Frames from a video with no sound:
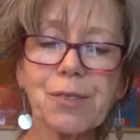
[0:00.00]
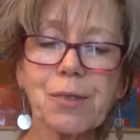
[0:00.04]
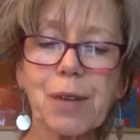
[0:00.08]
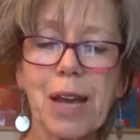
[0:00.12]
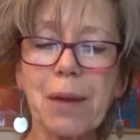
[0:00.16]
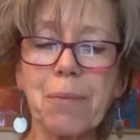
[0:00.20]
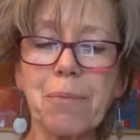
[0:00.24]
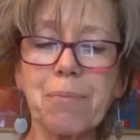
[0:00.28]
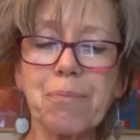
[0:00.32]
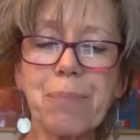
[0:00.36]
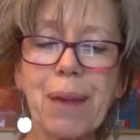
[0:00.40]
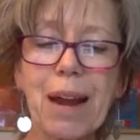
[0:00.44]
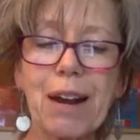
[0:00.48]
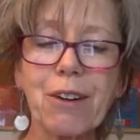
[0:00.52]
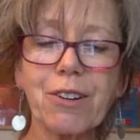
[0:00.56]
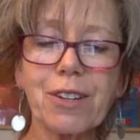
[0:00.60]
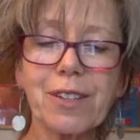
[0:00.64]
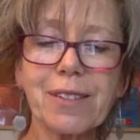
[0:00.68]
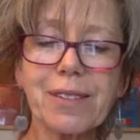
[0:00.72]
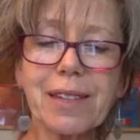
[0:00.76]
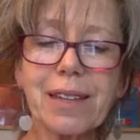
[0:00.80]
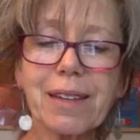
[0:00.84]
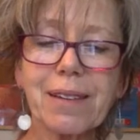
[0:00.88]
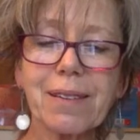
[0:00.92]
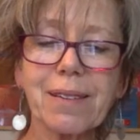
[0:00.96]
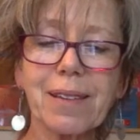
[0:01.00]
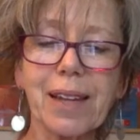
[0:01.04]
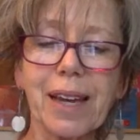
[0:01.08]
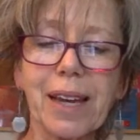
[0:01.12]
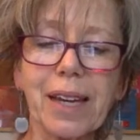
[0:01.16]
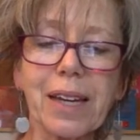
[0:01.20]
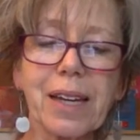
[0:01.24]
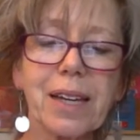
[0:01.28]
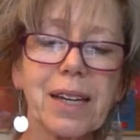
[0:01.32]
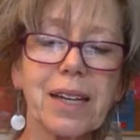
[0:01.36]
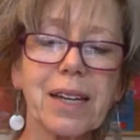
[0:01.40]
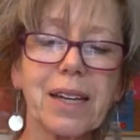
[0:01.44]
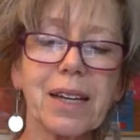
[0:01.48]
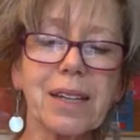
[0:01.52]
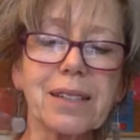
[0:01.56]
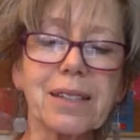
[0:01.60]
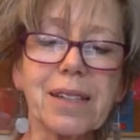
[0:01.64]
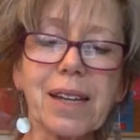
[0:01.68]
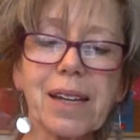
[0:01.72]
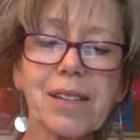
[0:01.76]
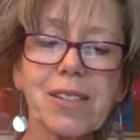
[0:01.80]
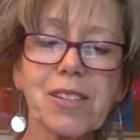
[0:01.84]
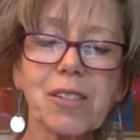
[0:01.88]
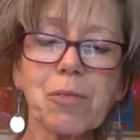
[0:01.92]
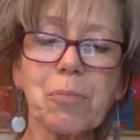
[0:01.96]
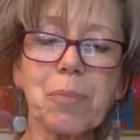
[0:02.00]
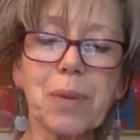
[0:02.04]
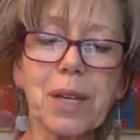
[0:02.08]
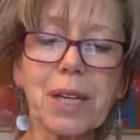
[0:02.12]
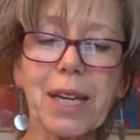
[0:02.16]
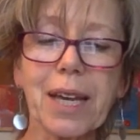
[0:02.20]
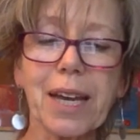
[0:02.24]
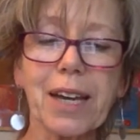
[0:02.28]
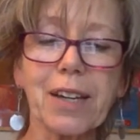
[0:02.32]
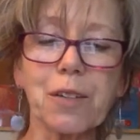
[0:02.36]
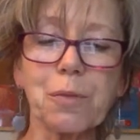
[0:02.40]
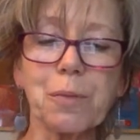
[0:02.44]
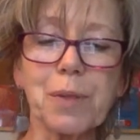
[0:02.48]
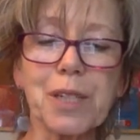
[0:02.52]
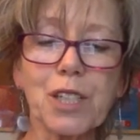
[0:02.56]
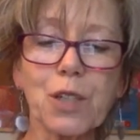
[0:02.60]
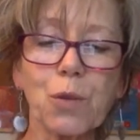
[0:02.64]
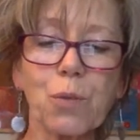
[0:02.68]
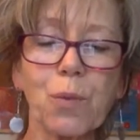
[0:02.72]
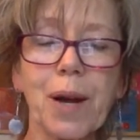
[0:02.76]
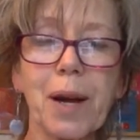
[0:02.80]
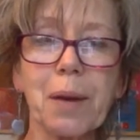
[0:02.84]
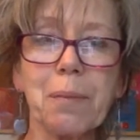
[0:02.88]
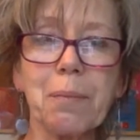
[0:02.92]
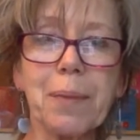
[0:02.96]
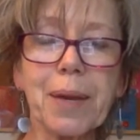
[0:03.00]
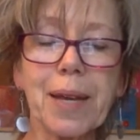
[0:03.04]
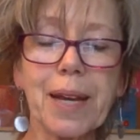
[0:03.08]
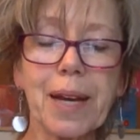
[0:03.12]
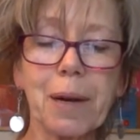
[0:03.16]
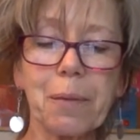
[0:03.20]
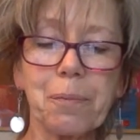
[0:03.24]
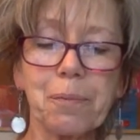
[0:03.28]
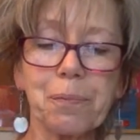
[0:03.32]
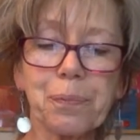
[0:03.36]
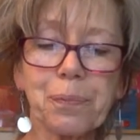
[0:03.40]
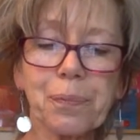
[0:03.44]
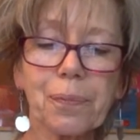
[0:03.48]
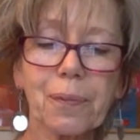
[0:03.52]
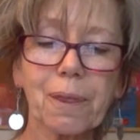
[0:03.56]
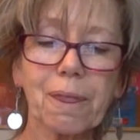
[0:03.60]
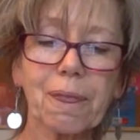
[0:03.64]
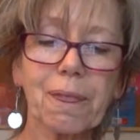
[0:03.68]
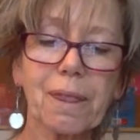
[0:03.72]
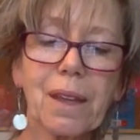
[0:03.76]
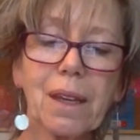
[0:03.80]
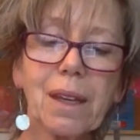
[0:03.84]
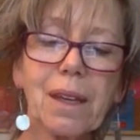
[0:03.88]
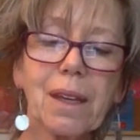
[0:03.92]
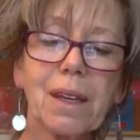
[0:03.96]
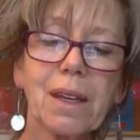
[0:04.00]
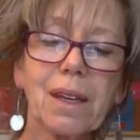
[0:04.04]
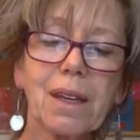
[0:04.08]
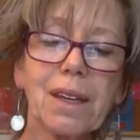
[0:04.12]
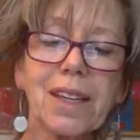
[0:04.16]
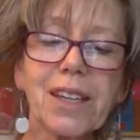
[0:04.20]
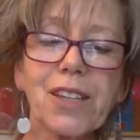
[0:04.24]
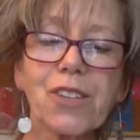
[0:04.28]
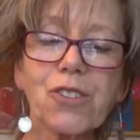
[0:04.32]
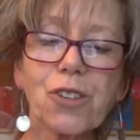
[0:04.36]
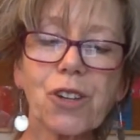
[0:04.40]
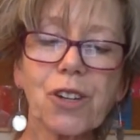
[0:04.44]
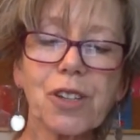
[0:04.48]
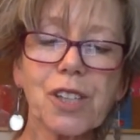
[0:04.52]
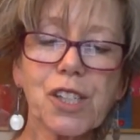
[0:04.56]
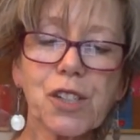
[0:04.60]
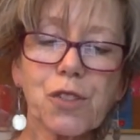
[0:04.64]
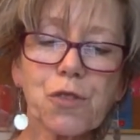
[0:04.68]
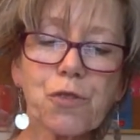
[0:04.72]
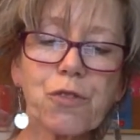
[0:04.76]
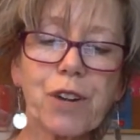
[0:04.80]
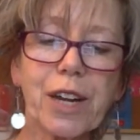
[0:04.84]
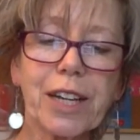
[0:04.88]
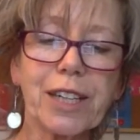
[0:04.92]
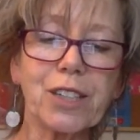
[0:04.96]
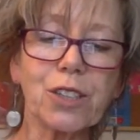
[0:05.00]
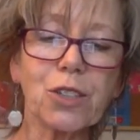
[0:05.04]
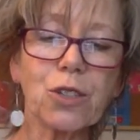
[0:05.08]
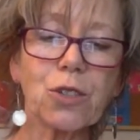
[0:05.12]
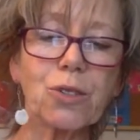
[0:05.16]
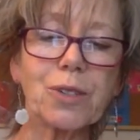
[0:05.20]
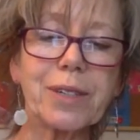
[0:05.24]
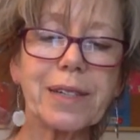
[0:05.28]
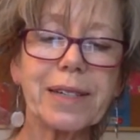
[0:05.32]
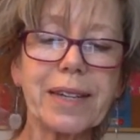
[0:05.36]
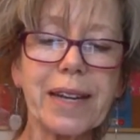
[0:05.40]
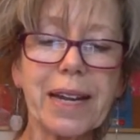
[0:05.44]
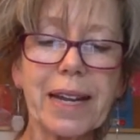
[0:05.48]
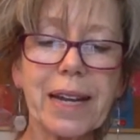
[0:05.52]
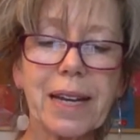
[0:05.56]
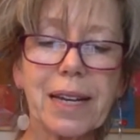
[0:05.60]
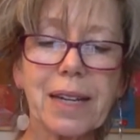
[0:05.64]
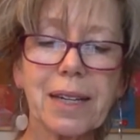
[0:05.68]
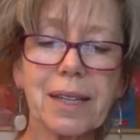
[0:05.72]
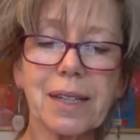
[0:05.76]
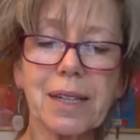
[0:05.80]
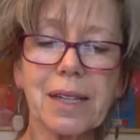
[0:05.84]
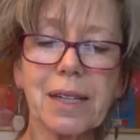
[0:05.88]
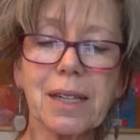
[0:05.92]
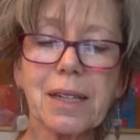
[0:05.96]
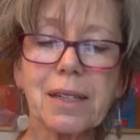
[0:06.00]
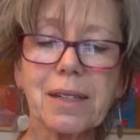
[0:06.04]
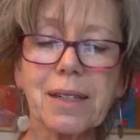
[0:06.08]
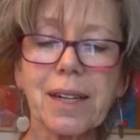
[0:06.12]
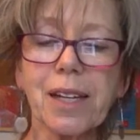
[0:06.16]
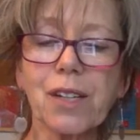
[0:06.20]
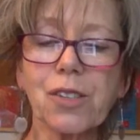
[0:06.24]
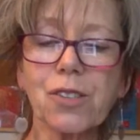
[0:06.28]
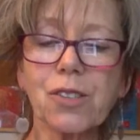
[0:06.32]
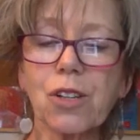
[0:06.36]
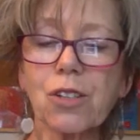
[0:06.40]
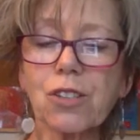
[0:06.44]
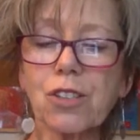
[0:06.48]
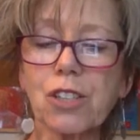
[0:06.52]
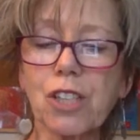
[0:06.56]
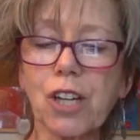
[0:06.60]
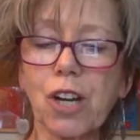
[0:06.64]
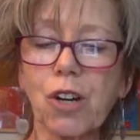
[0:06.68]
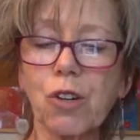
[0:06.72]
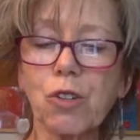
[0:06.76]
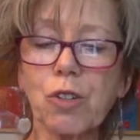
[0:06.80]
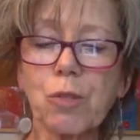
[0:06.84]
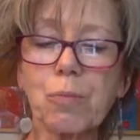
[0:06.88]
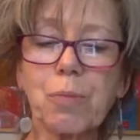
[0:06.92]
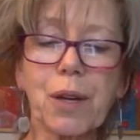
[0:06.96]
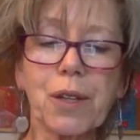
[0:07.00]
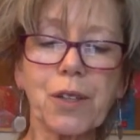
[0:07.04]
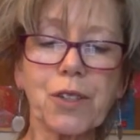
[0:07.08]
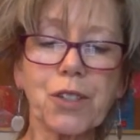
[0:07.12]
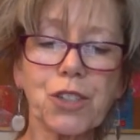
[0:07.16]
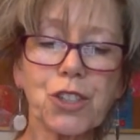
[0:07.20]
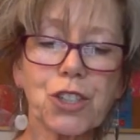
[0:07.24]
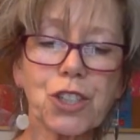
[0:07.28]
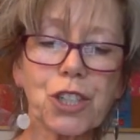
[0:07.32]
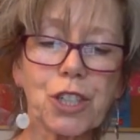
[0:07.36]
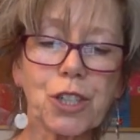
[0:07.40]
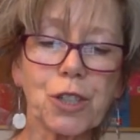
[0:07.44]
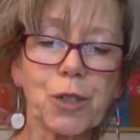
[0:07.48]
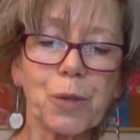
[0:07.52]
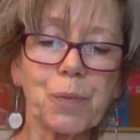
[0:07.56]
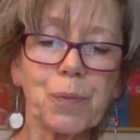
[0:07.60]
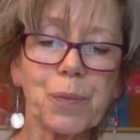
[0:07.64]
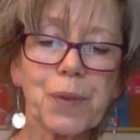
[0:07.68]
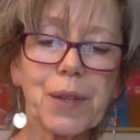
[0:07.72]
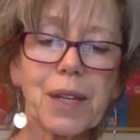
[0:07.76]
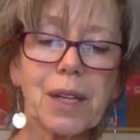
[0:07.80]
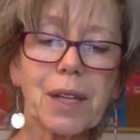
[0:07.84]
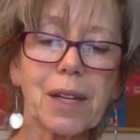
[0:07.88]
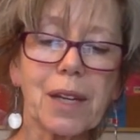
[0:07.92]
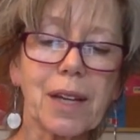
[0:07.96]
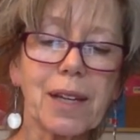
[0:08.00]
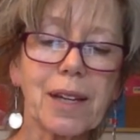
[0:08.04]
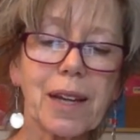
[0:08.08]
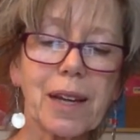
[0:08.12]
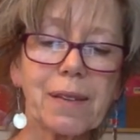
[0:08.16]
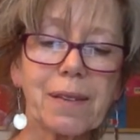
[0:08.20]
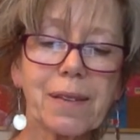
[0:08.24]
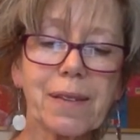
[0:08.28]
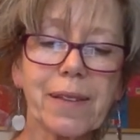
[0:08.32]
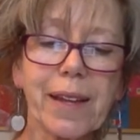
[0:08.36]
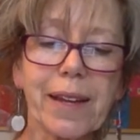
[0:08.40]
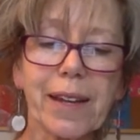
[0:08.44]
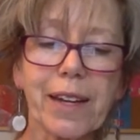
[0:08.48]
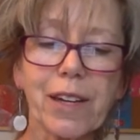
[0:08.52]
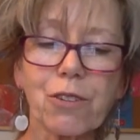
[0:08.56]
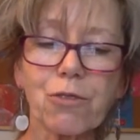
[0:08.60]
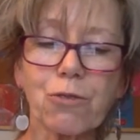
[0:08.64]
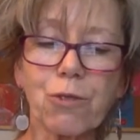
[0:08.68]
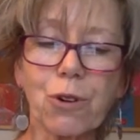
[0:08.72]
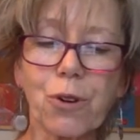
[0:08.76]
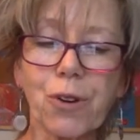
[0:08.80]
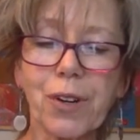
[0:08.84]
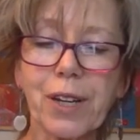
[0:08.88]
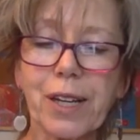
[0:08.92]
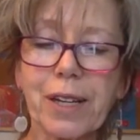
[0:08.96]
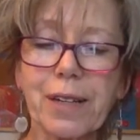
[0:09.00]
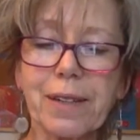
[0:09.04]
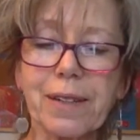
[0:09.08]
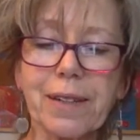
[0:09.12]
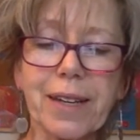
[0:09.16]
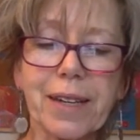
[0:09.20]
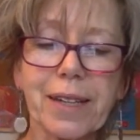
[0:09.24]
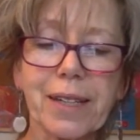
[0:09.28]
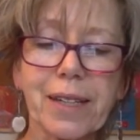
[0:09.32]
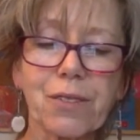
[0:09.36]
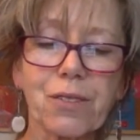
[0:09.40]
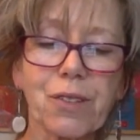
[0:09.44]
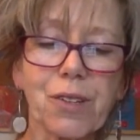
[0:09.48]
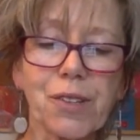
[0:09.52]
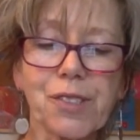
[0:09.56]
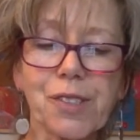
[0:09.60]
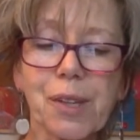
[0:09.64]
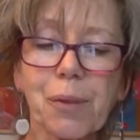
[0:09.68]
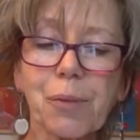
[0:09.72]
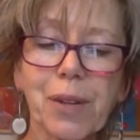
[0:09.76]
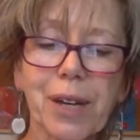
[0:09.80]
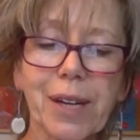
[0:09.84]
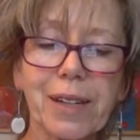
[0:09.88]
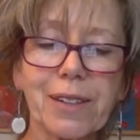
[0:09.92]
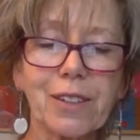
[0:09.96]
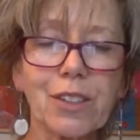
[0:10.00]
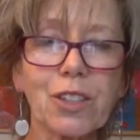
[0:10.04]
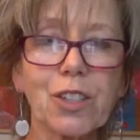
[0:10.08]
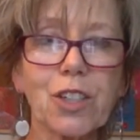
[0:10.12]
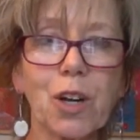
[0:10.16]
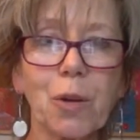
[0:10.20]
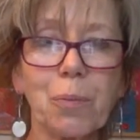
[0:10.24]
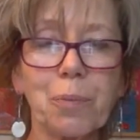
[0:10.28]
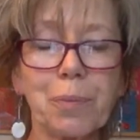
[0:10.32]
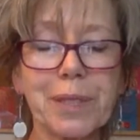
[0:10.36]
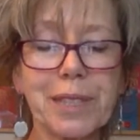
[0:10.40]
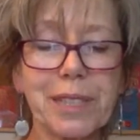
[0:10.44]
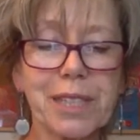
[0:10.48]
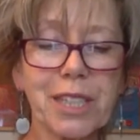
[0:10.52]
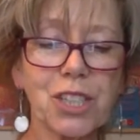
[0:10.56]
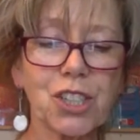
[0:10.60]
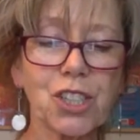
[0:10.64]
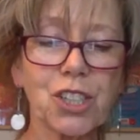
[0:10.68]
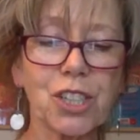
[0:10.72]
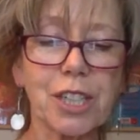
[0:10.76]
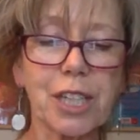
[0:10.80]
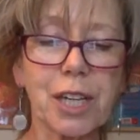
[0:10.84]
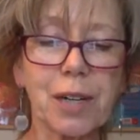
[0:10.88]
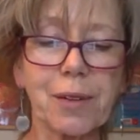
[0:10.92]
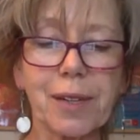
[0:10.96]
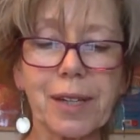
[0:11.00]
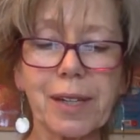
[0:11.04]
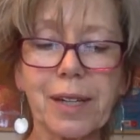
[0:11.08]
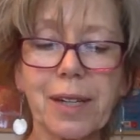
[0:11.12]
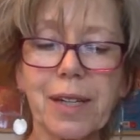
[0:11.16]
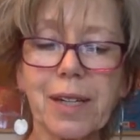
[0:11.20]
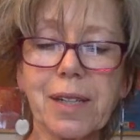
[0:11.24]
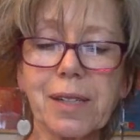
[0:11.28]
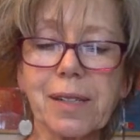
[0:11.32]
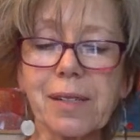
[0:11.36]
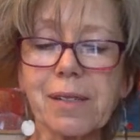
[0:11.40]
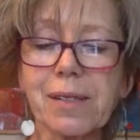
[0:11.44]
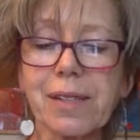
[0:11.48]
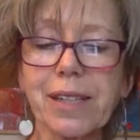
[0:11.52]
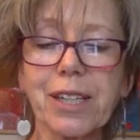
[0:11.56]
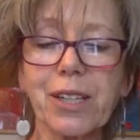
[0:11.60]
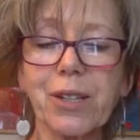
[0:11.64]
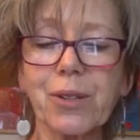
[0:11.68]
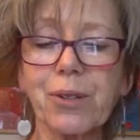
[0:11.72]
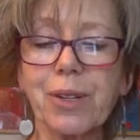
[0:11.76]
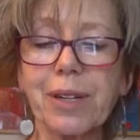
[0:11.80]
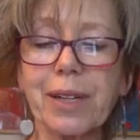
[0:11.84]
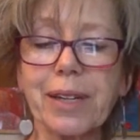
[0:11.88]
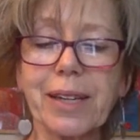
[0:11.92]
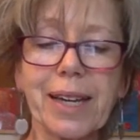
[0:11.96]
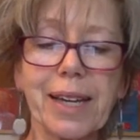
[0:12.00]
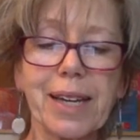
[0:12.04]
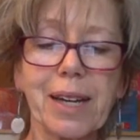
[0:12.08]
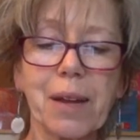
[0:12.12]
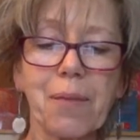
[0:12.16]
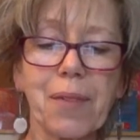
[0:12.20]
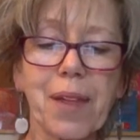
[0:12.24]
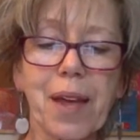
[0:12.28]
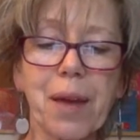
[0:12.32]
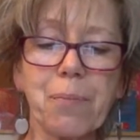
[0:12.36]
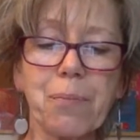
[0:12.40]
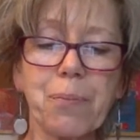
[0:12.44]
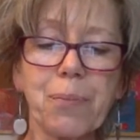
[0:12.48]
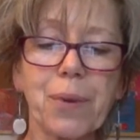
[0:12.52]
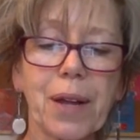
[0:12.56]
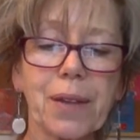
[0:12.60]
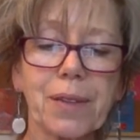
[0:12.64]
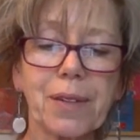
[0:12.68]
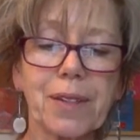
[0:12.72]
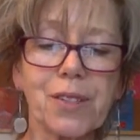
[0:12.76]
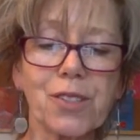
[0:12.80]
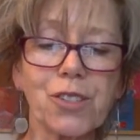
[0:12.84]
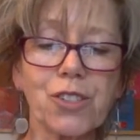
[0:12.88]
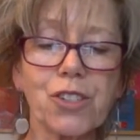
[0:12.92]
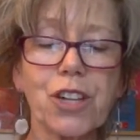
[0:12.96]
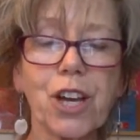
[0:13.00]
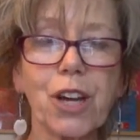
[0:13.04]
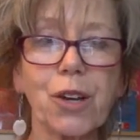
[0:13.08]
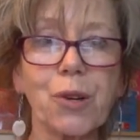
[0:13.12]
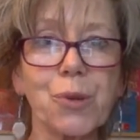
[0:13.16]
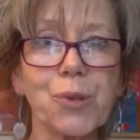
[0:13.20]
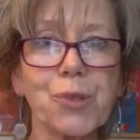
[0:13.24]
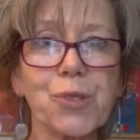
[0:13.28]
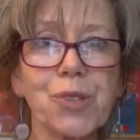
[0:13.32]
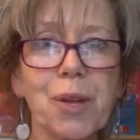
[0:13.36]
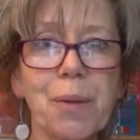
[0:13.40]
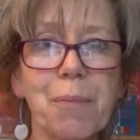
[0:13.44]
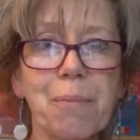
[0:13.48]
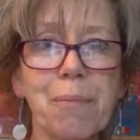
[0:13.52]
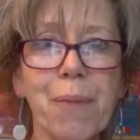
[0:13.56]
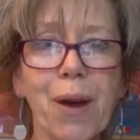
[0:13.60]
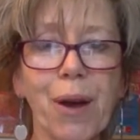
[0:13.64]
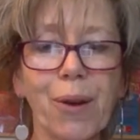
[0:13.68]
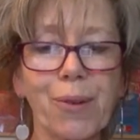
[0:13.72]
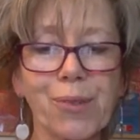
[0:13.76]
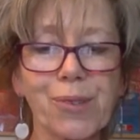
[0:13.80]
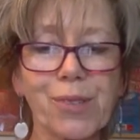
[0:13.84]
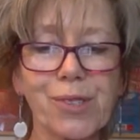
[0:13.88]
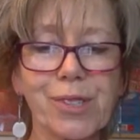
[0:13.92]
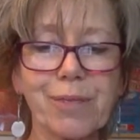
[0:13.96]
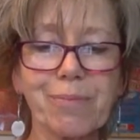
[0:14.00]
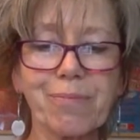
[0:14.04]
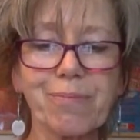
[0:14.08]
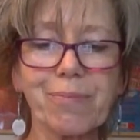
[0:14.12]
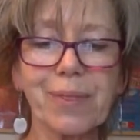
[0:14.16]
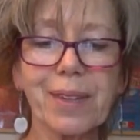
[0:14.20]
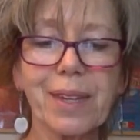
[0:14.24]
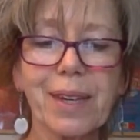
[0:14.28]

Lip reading: embarrassing thing and takes the mickey out of me to wind me up. He's got this friend called Nick. Nick's got an older brother too. And I think Rory and Nick have got some kind of competition going to see who can get up their brother's nose the most.